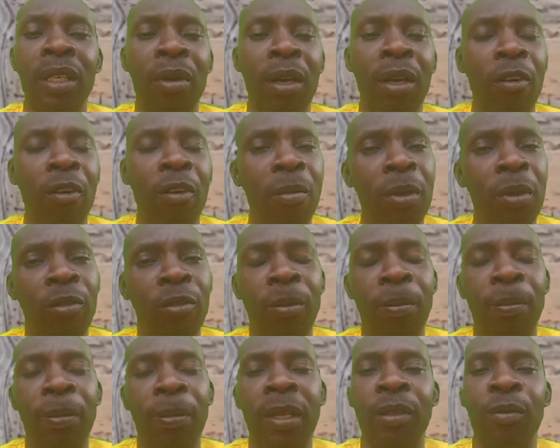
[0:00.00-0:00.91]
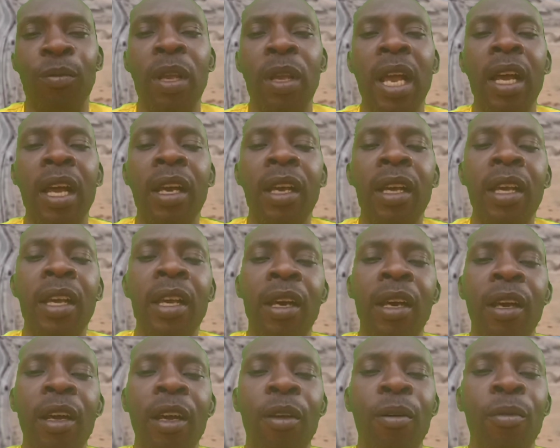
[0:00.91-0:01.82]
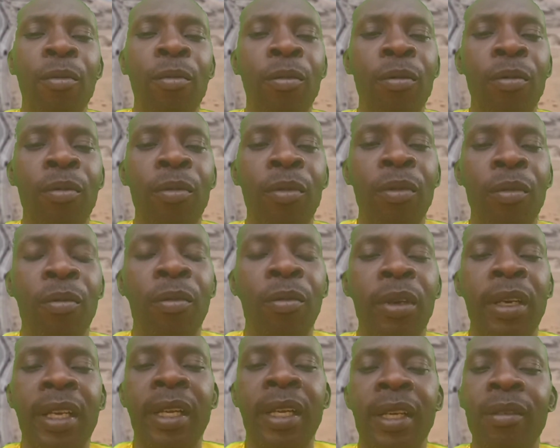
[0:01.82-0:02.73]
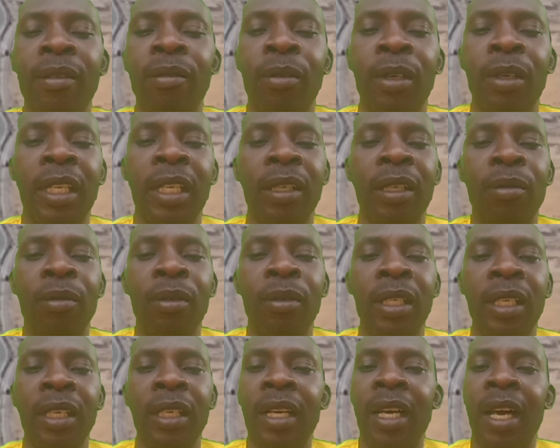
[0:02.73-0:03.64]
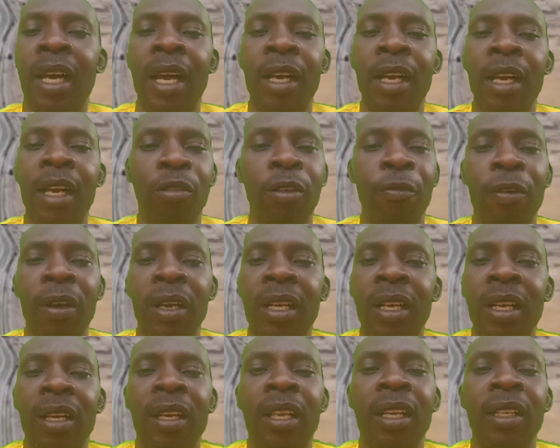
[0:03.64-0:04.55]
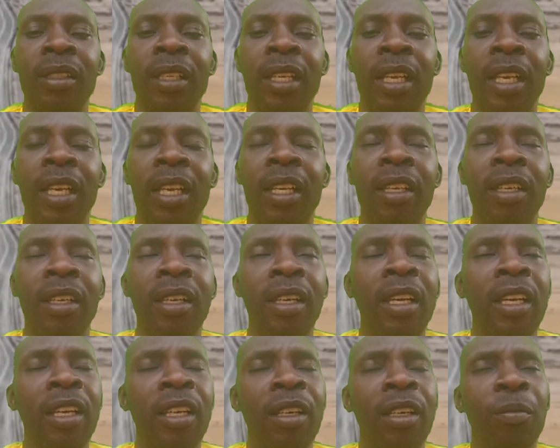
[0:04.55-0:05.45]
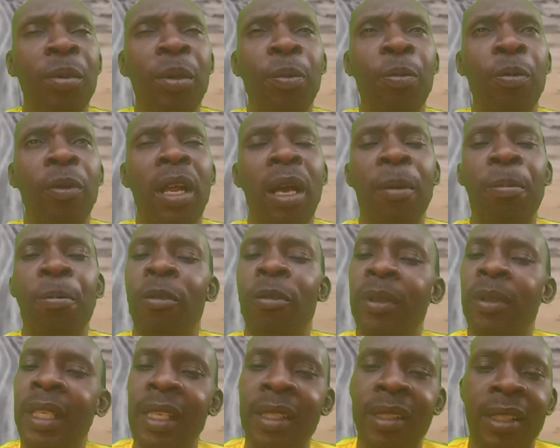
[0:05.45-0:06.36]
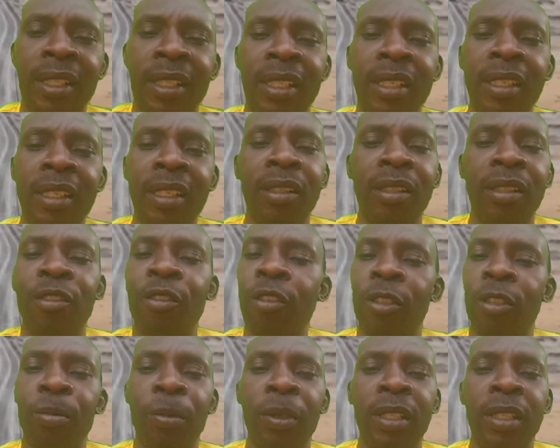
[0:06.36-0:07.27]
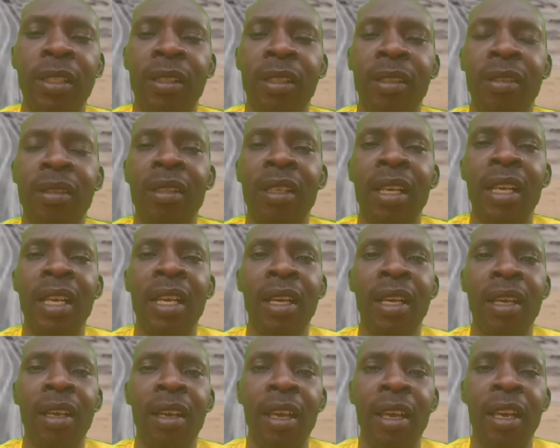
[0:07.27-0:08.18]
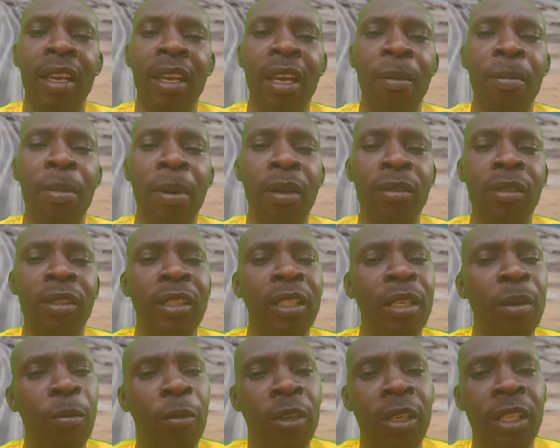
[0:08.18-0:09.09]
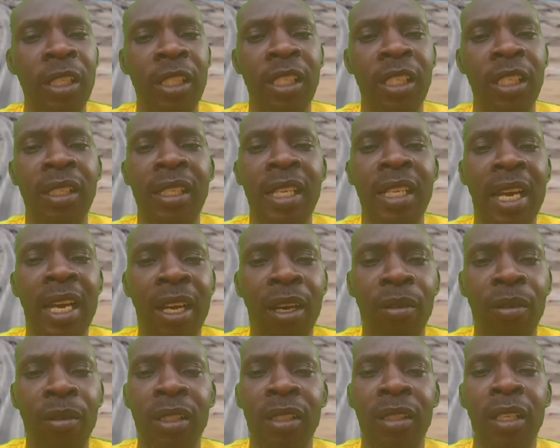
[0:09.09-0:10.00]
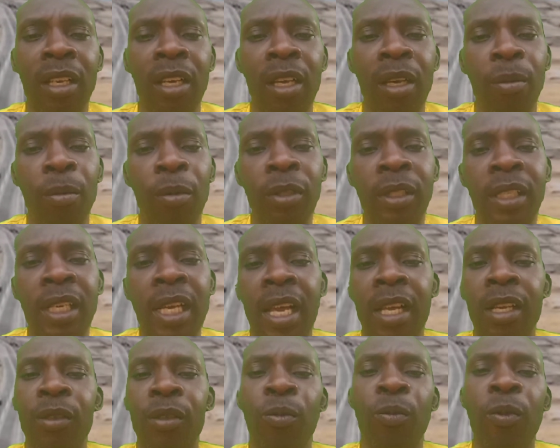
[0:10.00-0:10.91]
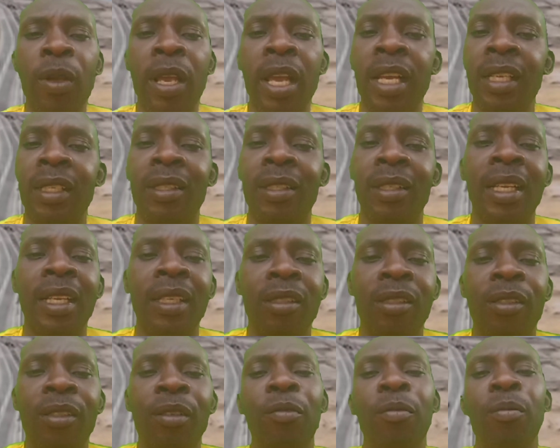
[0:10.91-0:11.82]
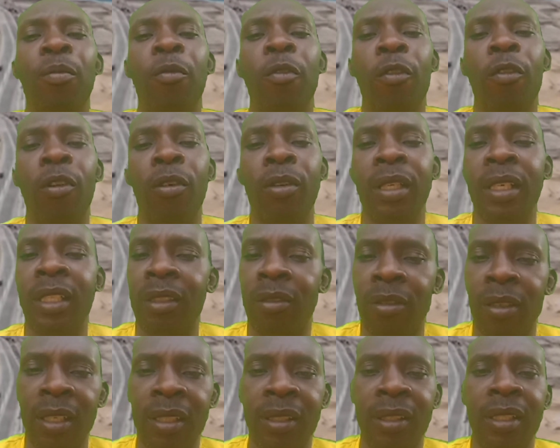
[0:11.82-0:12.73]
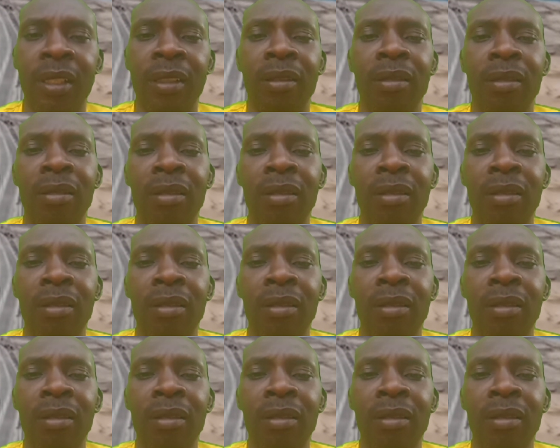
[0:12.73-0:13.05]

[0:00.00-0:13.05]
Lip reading: are coming to the place where we actually find out that people are protesting in such places about demolishing their houses. But here is where it gets even more interesting.